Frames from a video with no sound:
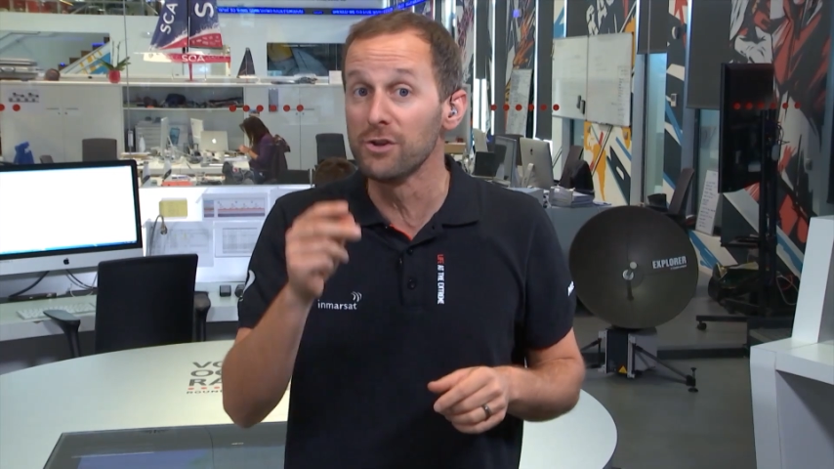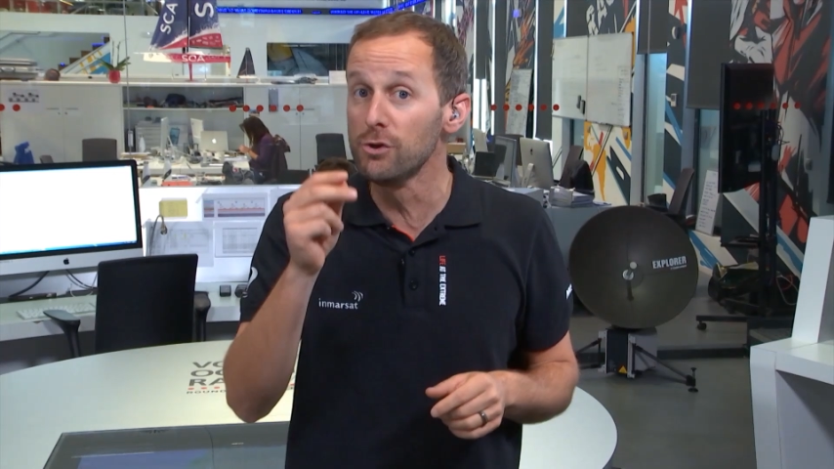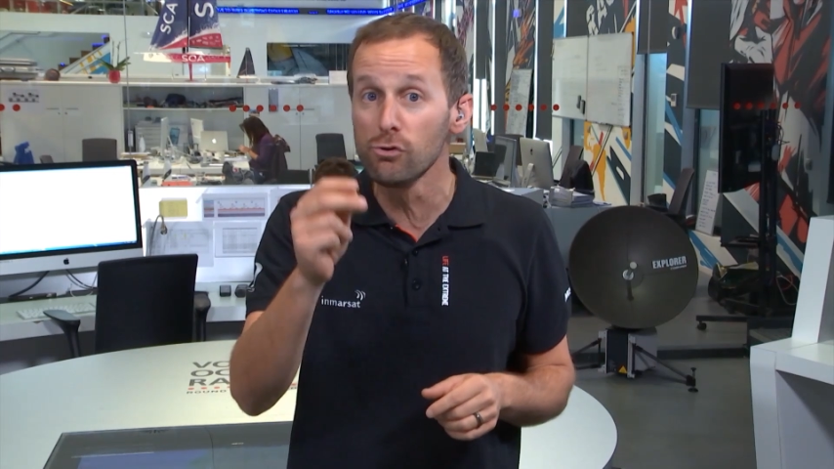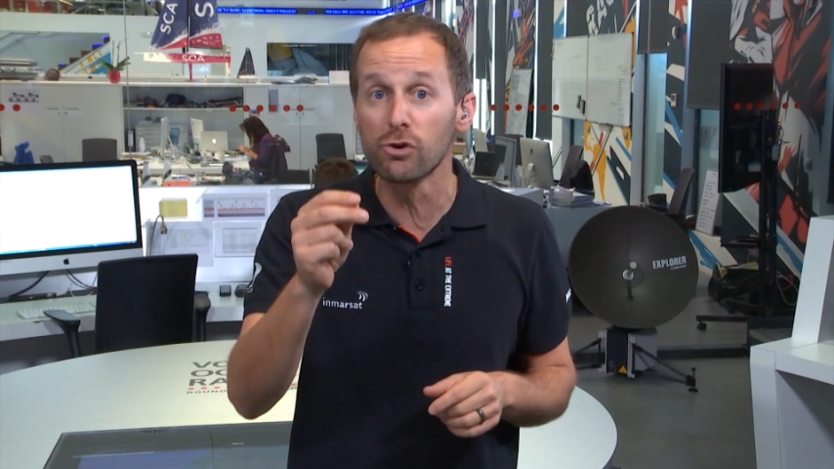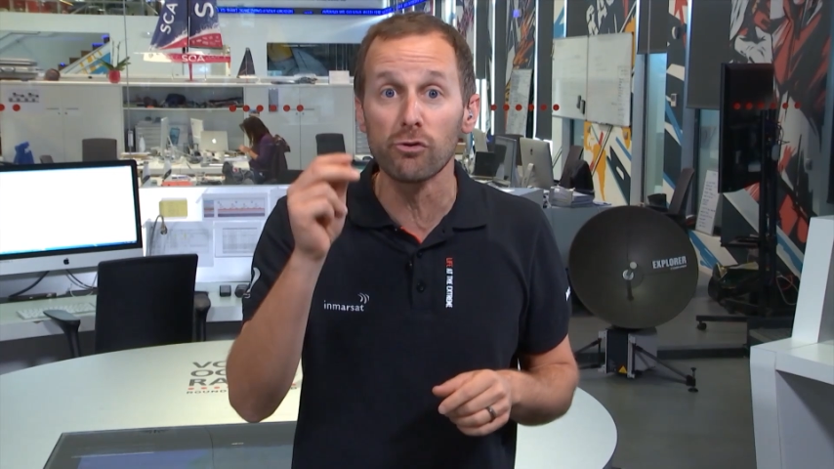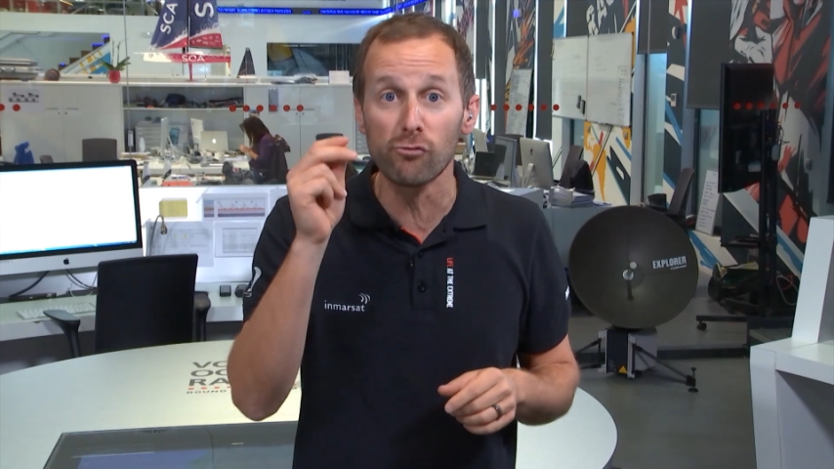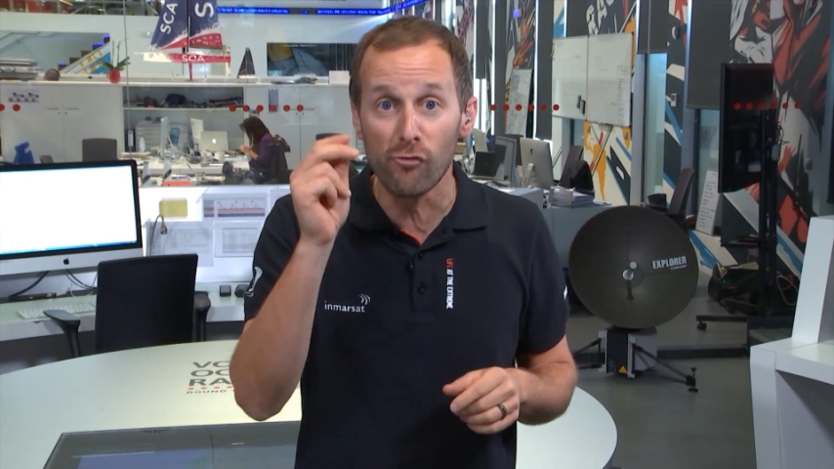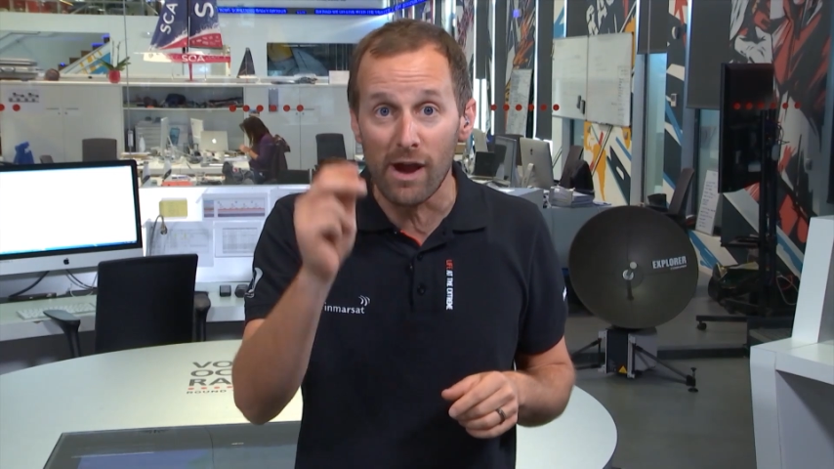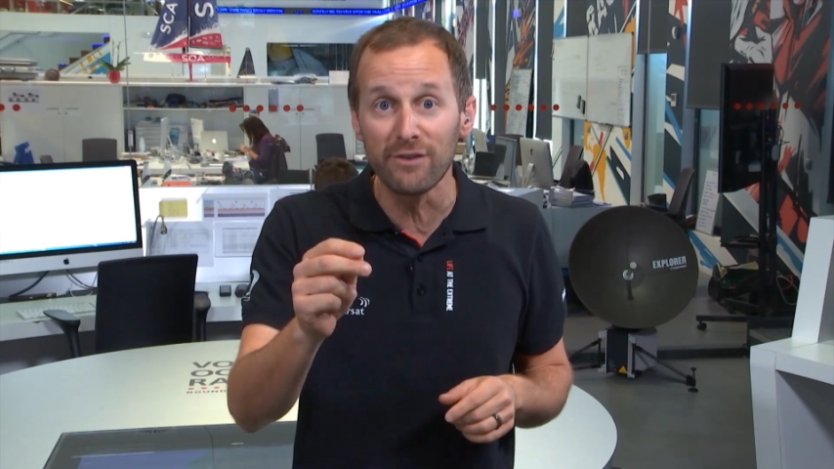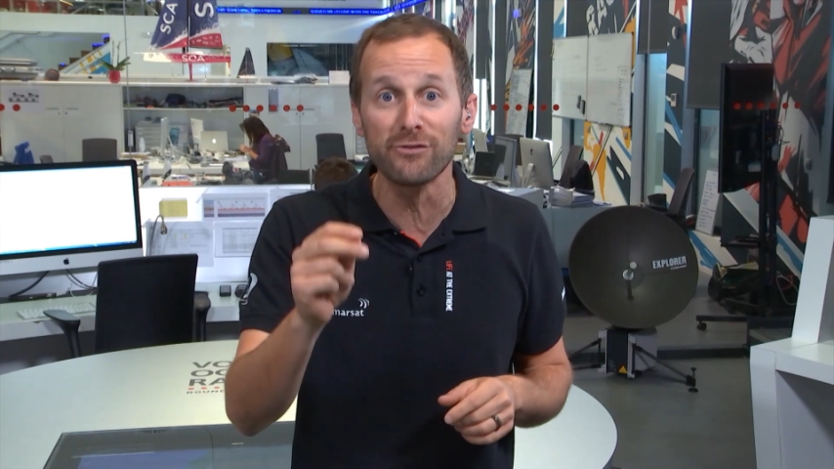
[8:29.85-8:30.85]
and you
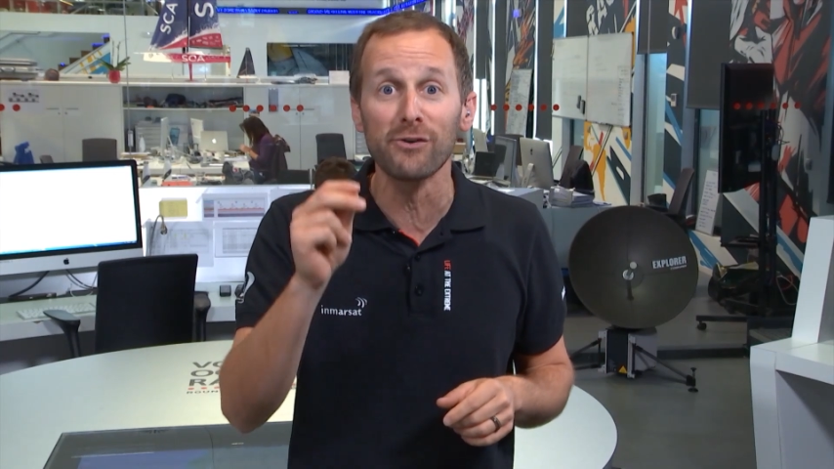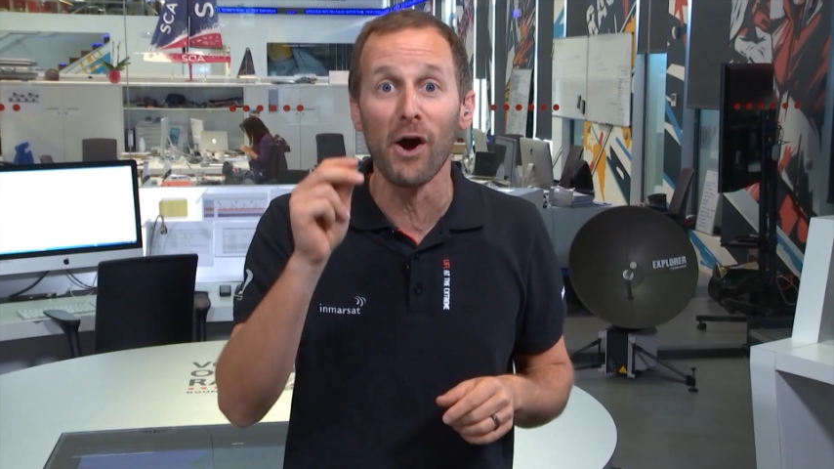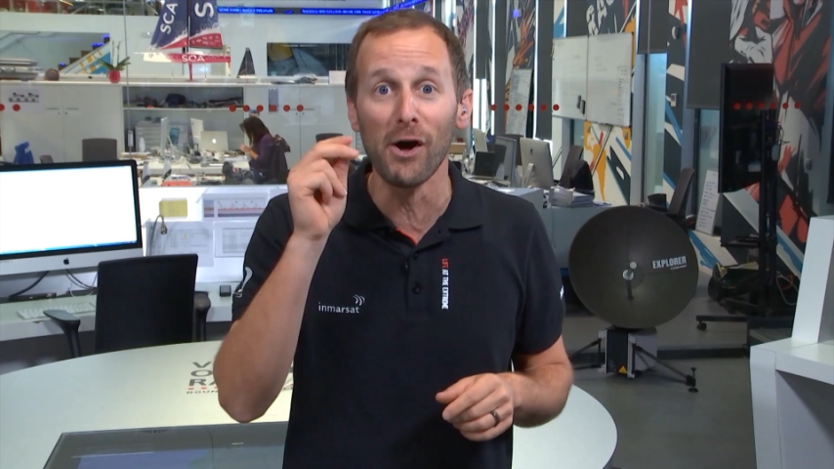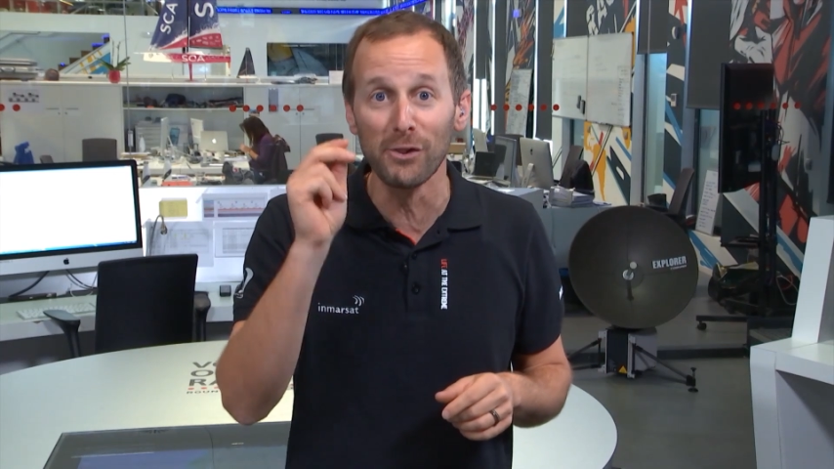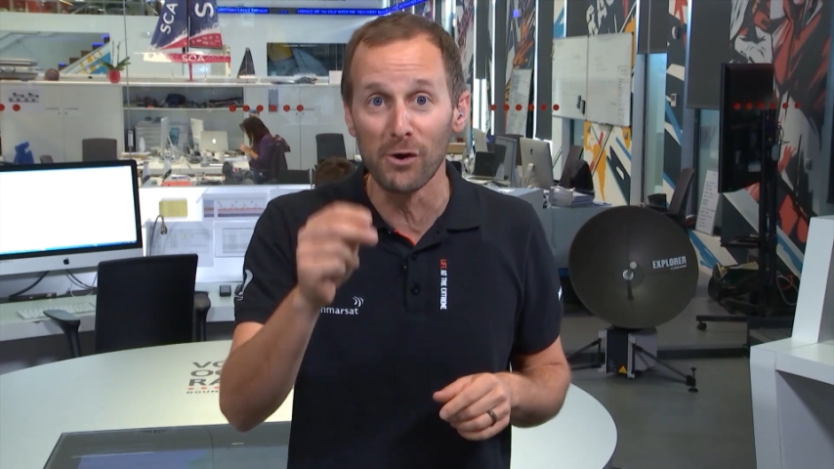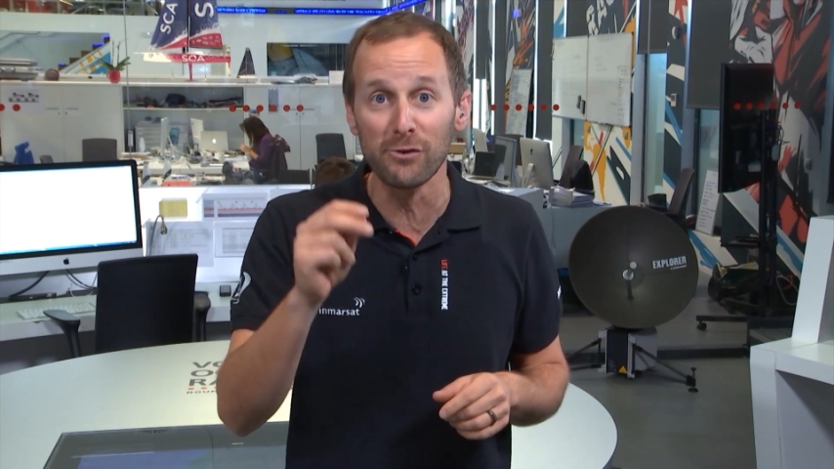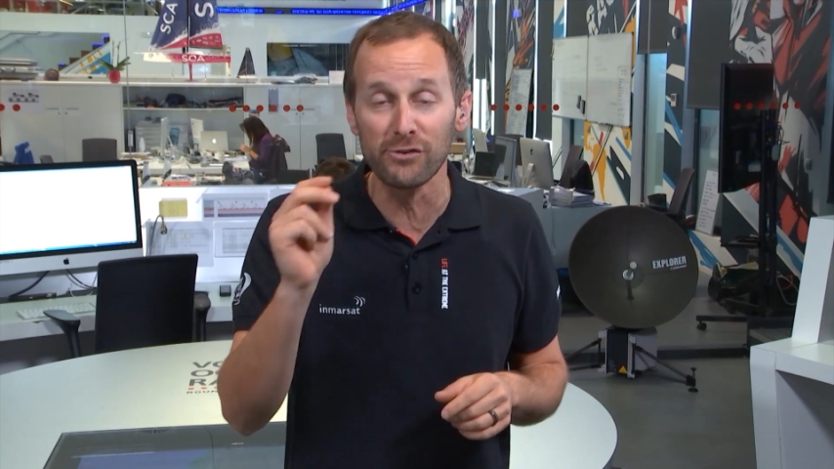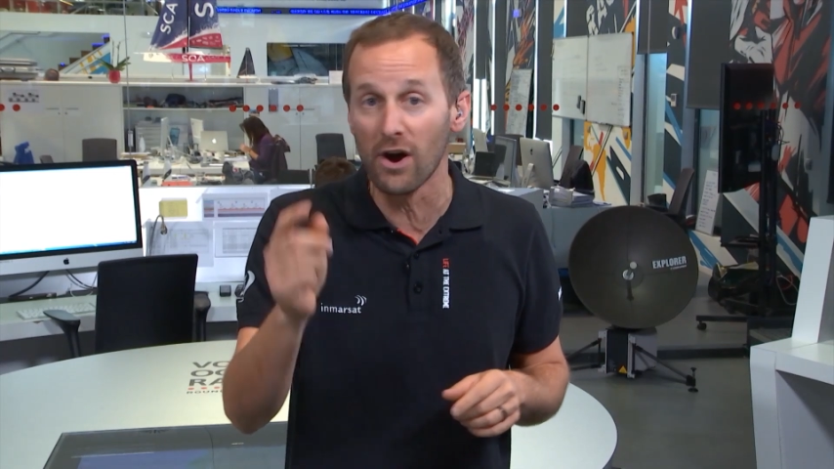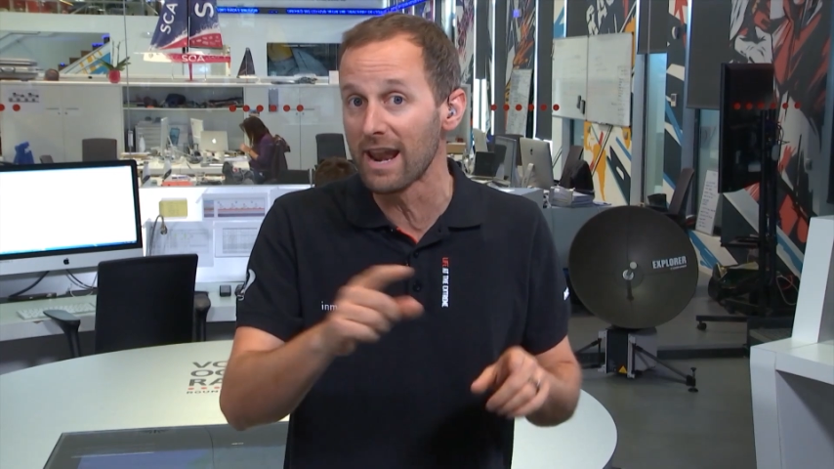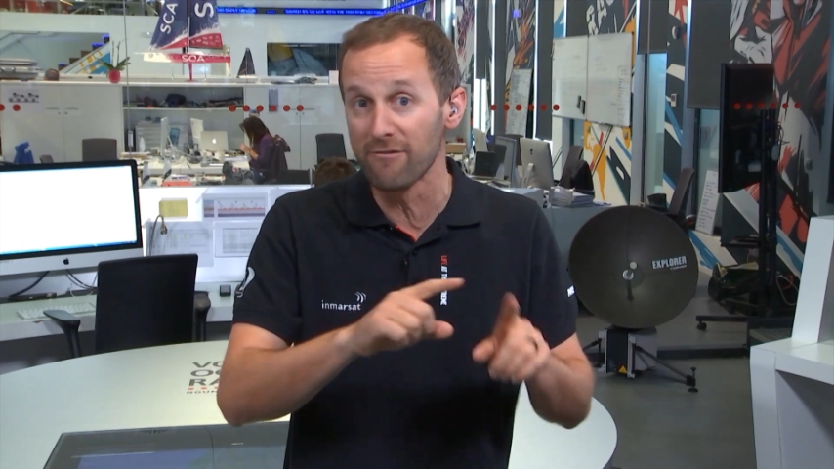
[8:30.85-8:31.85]
can race
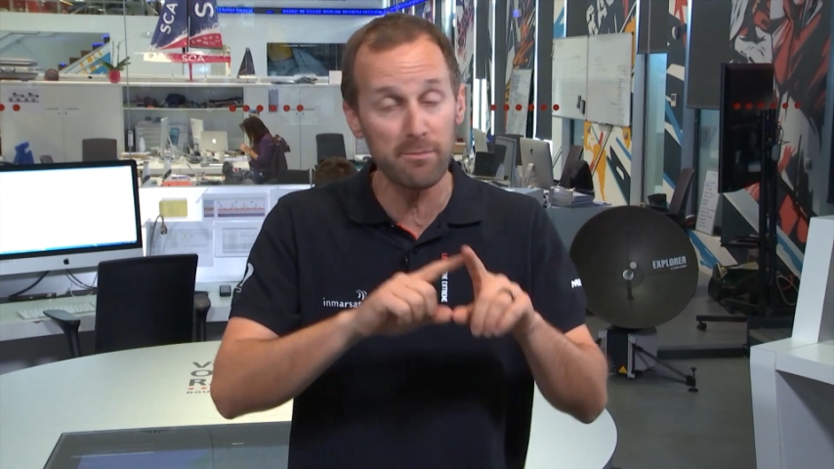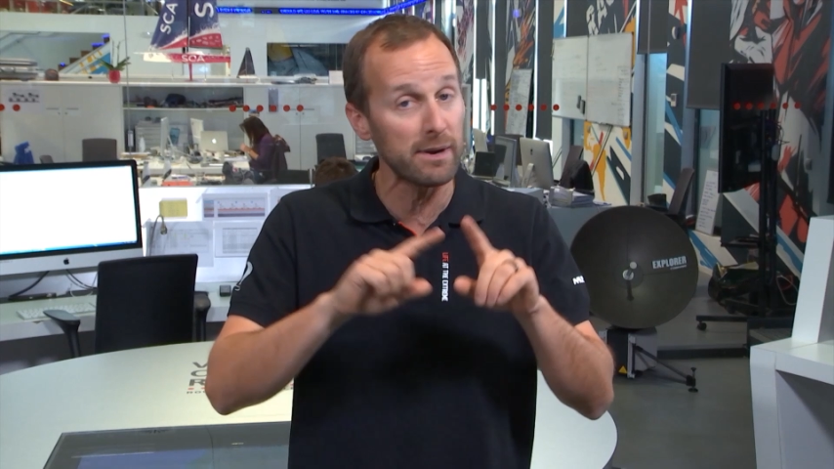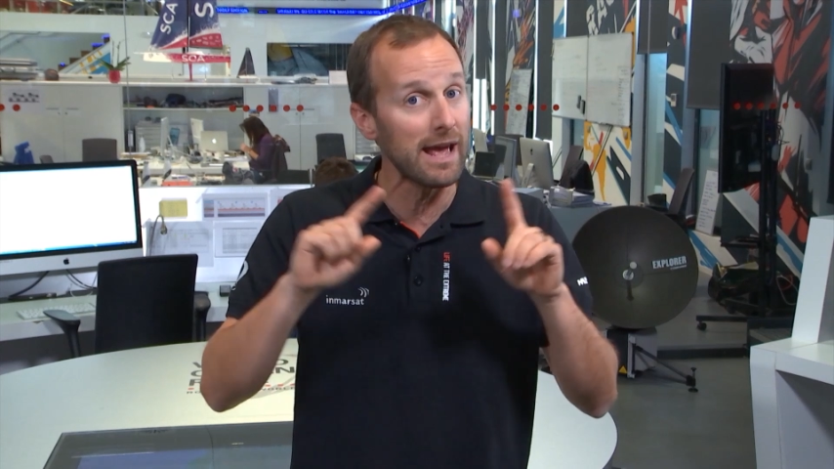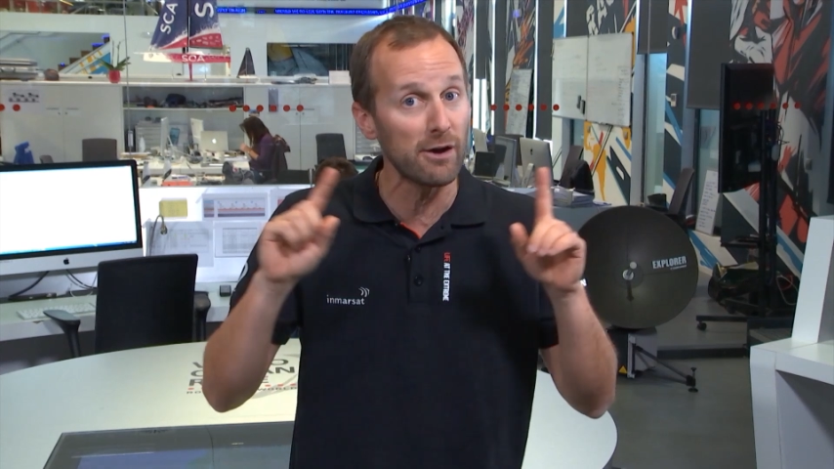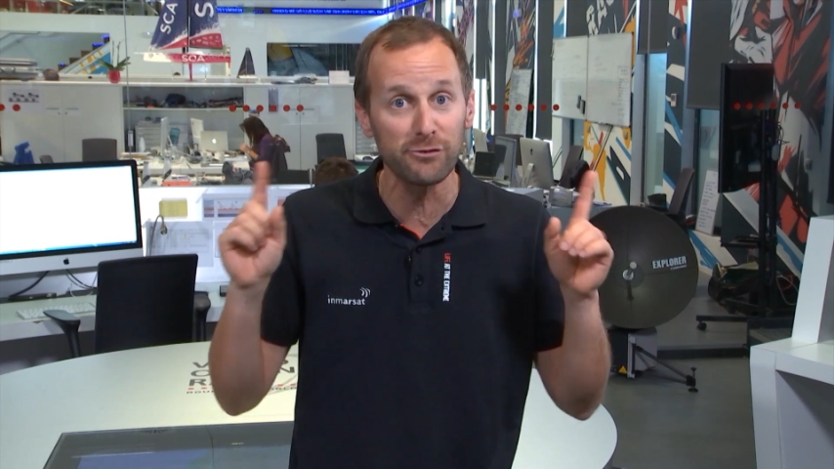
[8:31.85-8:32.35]
alongside everybody